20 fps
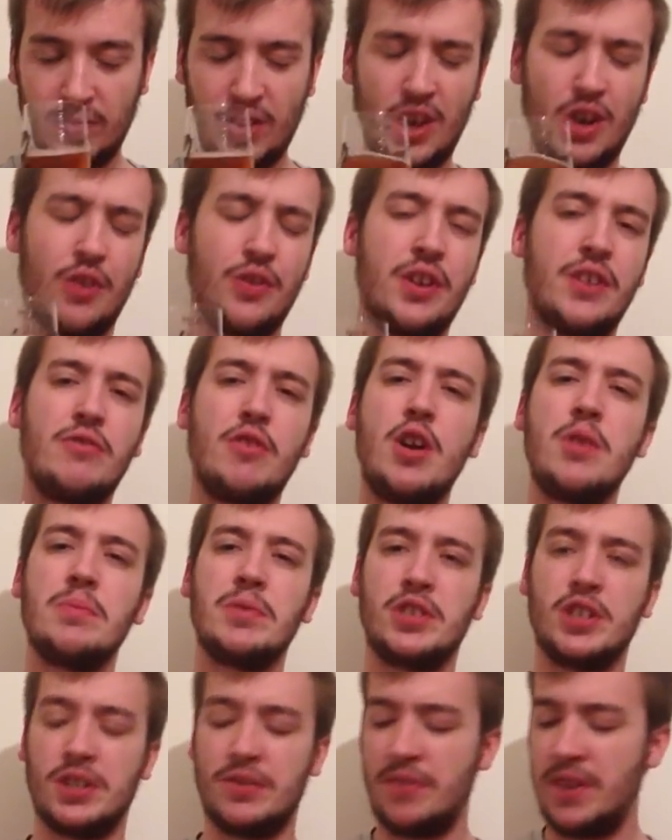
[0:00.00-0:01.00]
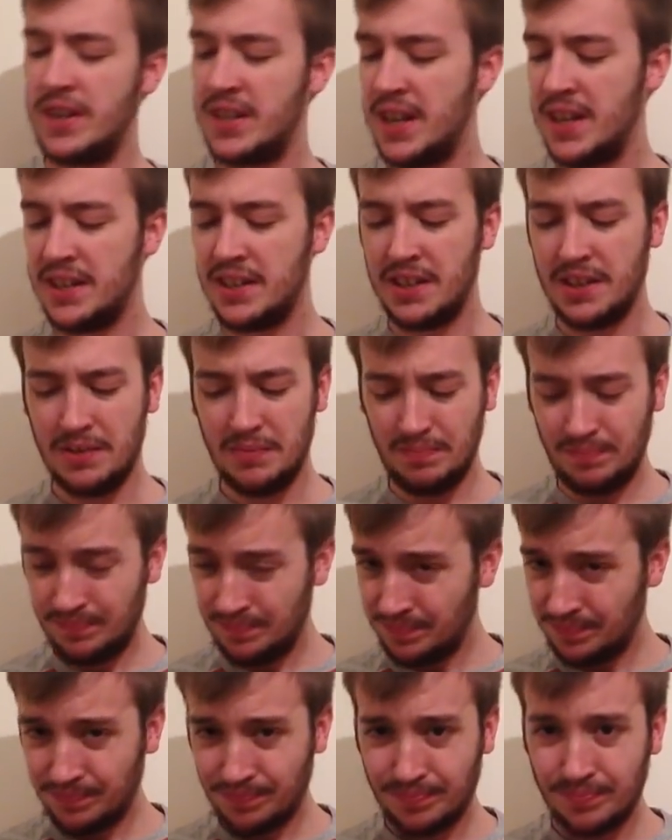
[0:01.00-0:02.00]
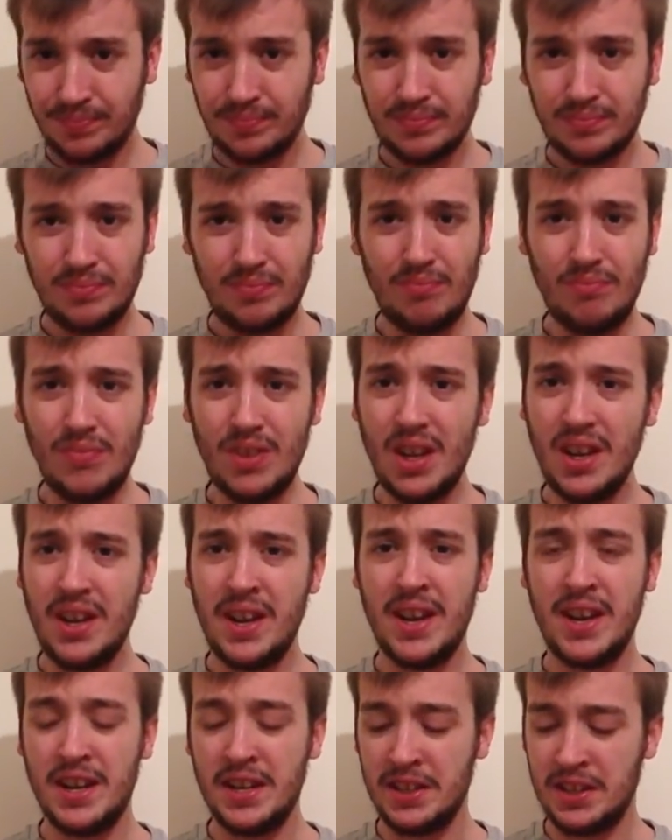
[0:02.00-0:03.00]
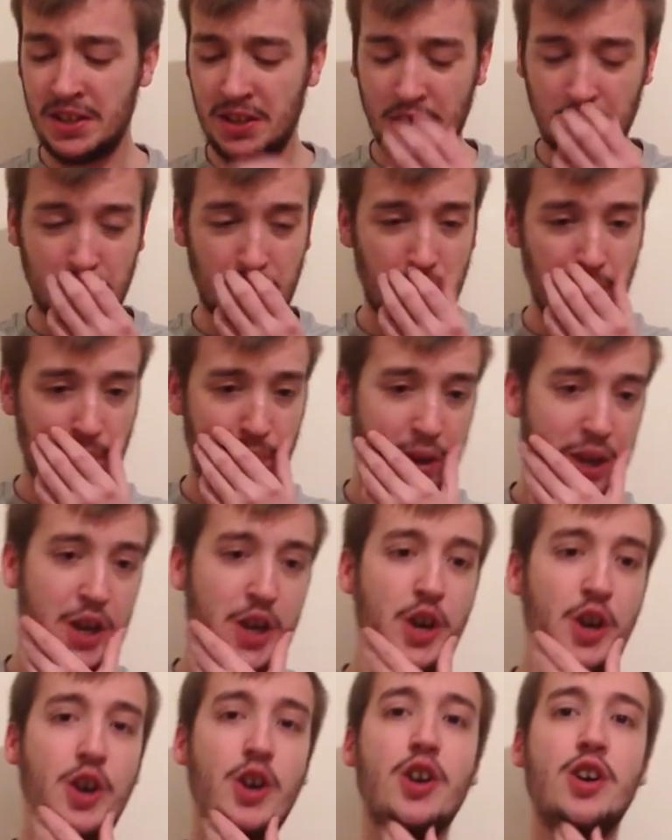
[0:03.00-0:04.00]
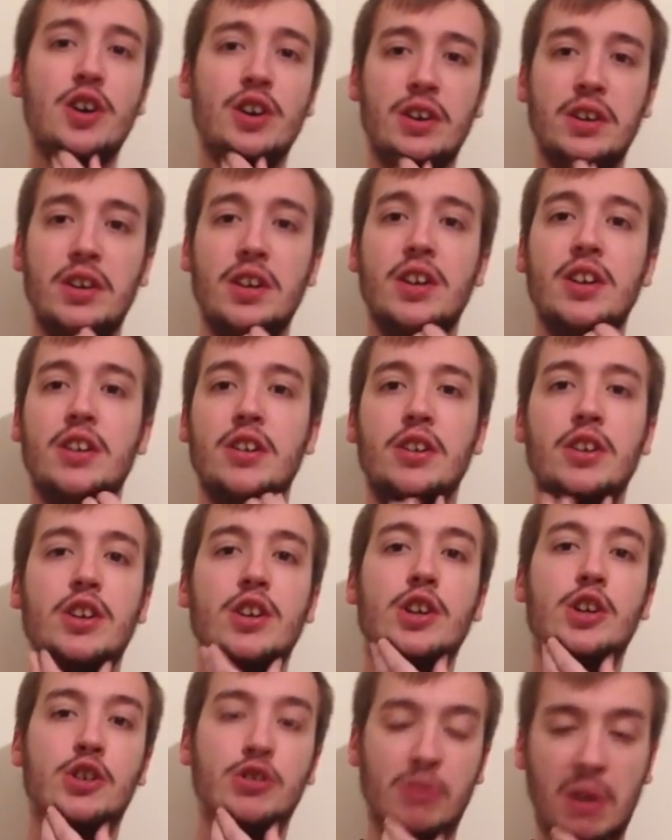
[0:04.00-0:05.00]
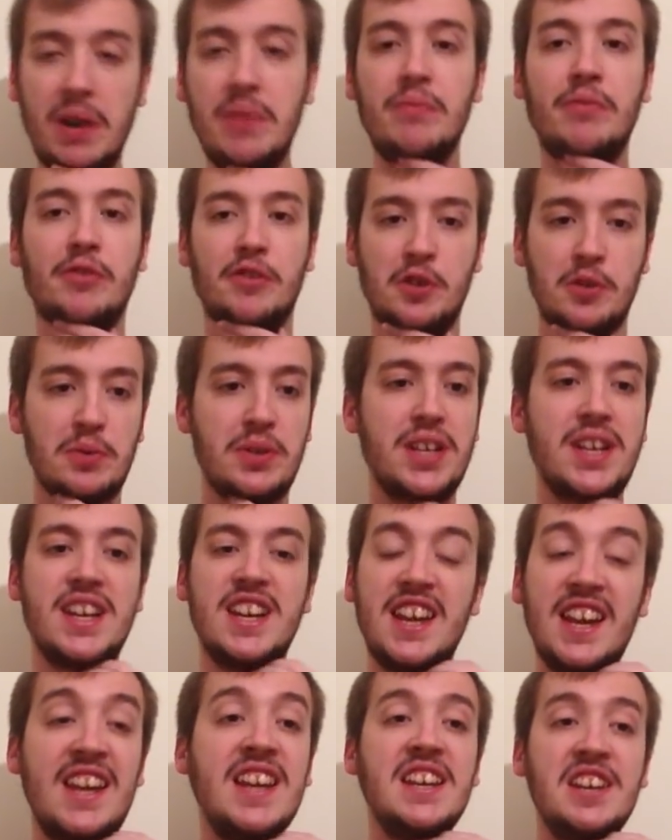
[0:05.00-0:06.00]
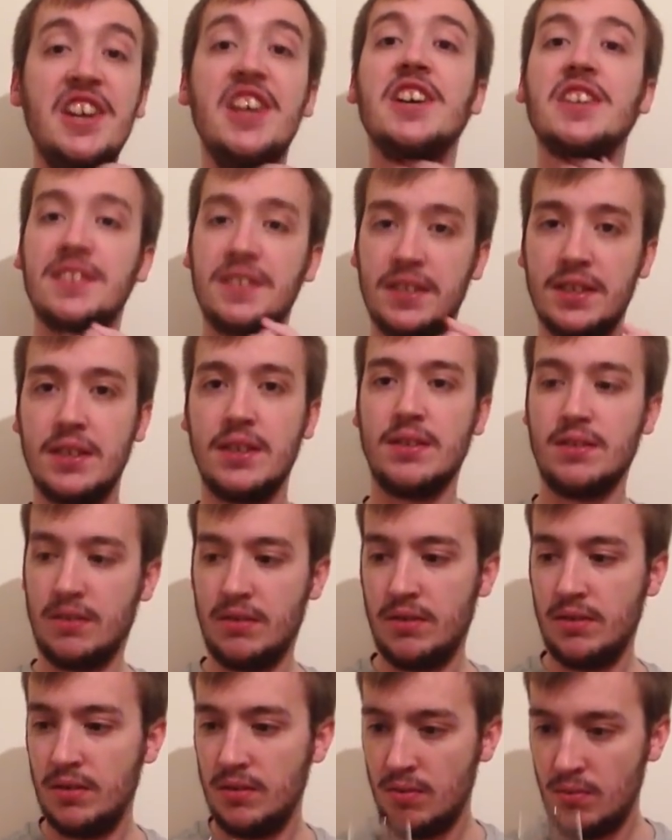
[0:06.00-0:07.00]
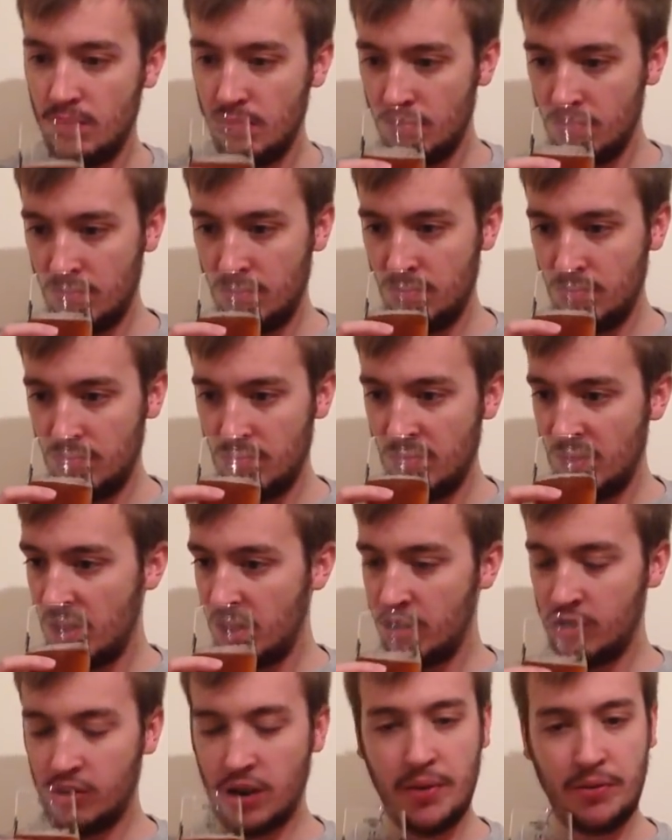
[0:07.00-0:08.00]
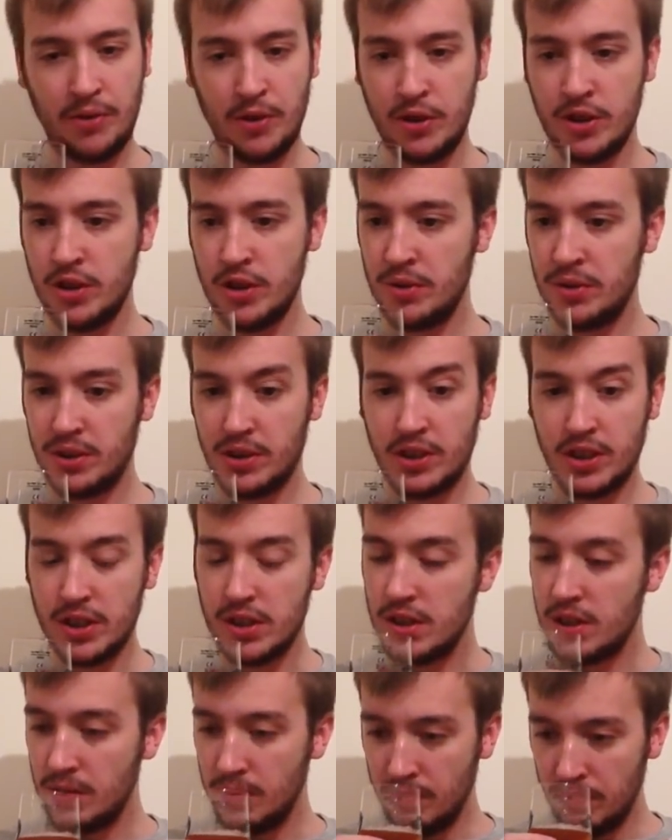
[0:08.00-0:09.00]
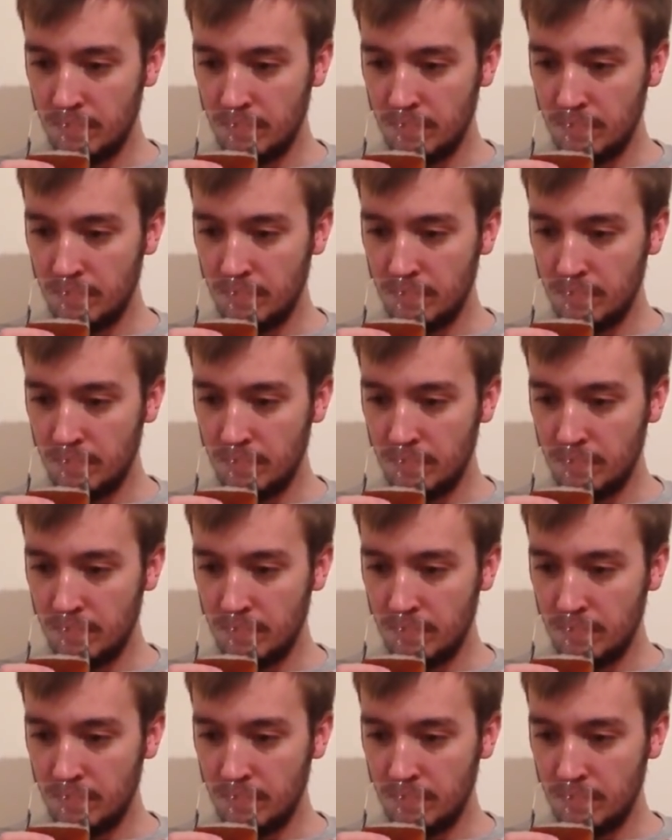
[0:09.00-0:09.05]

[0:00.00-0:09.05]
God, the aroma is just fantastic. It is just pure grapefruit-iness. Grapefruit juice just